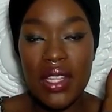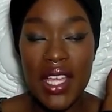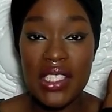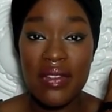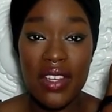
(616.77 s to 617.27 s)
That
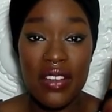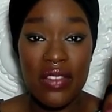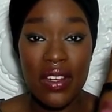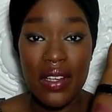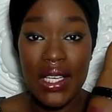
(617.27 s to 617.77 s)
has a very,
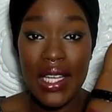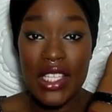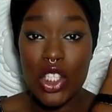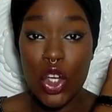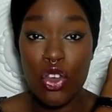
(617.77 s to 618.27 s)
very
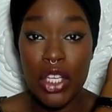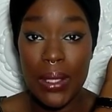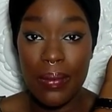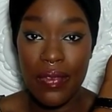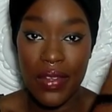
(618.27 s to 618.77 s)
nice
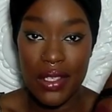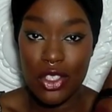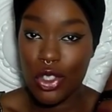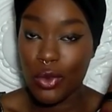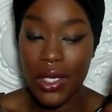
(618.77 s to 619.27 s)
cream
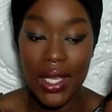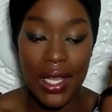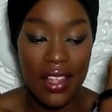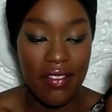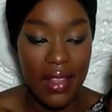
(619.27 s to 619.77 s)
finish to it.
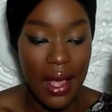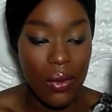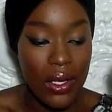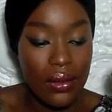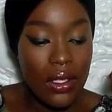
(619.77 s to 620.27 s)
Love that
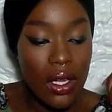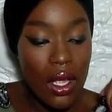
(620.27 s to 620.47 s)
one.